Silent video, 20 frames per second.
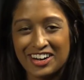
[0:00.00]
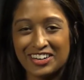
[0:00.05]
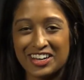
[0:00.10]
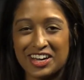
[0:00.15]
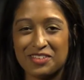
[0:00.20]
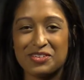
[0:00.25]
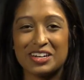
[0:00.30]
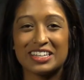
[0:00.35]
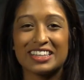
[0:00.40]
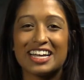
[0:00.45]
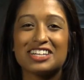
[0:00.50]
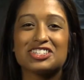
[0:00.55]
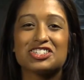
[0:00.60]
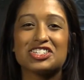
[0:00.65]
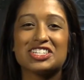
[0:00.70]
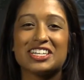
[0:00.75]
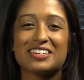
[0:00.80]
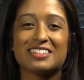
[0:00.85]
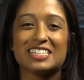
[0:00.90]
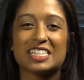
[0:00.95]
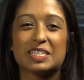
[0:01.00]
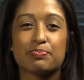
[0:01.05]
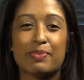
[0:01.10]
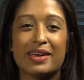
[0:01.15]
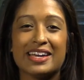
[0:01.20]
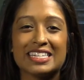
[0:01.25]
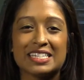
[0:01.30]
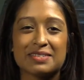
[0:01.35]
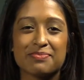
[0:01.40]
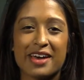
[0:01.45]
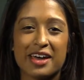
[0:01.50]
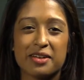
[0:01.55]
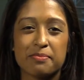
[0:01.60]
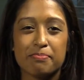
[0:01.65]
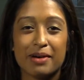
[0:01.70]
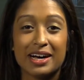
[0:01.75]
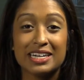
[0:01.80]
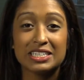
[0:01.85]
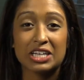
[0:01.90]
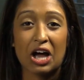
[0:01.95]
okay, well, legendary spaceman
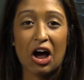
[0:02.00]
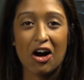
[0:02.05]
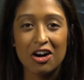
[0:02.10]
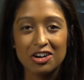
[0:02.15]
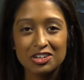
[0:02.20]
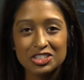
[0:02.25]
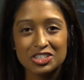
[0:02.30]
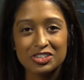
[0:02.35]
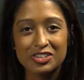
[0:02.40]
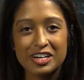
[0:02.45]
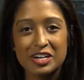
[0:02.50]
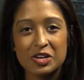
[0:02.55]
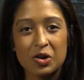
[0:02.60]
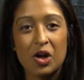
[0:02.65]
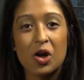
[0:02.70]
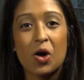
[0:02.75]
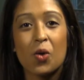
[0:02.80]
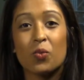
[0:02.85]
Buzz Aldrin